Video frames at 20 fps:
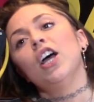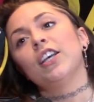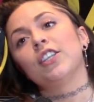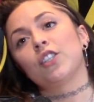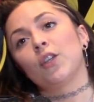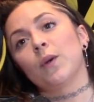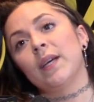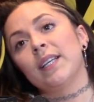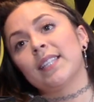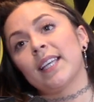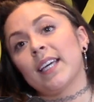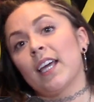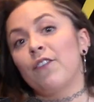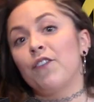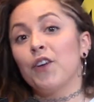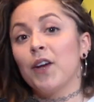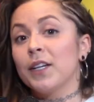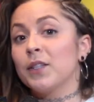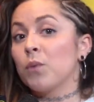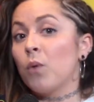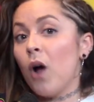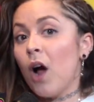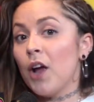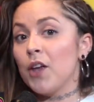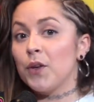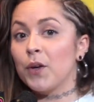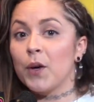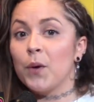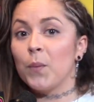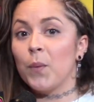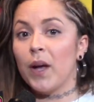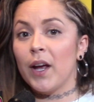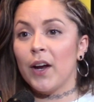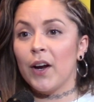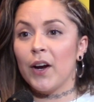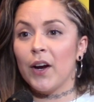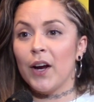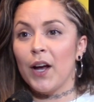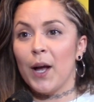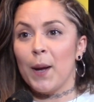So he's like, if you guys want, you can
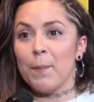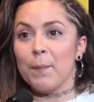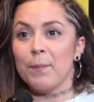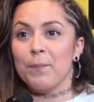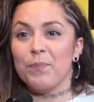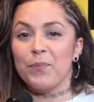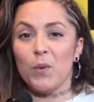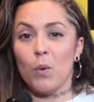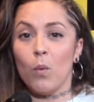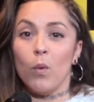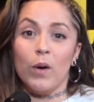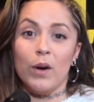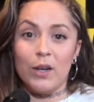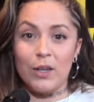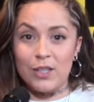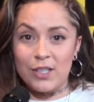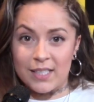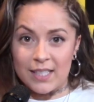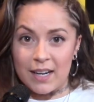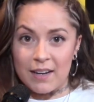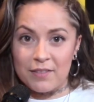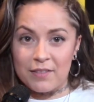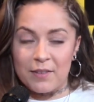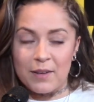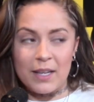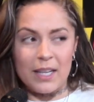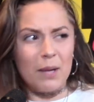wear the Warrior stuff.